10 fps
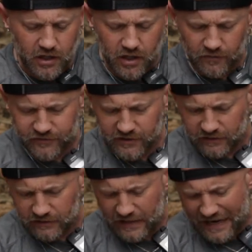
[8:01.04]
of the
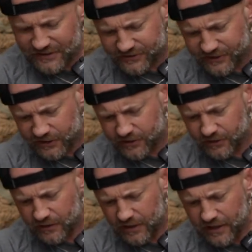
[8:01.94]
elastic
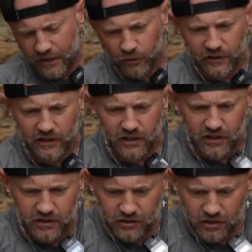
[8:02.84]

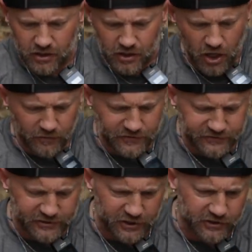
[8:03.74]
area. Oh, the
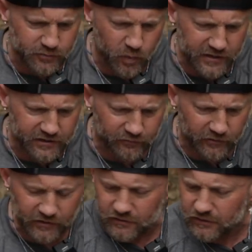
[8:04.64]
stitching is way
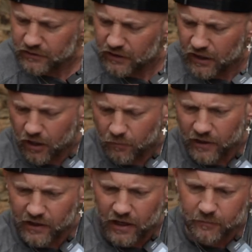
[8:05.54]
different. Oh
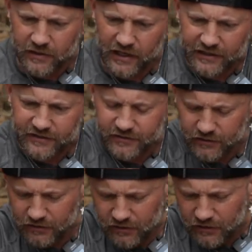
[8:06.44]
man, I mean, I can
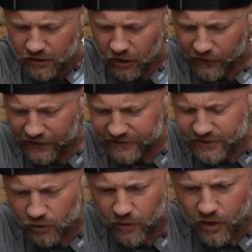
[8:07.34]

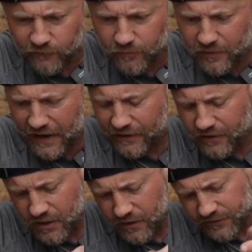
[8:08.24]
tell right off the bat.
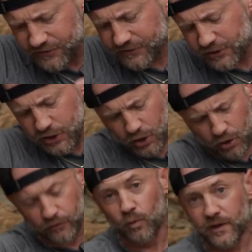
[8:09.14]
The stitching
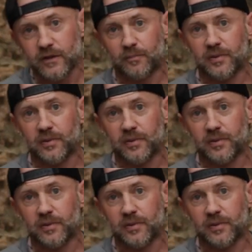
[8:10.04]
on the We the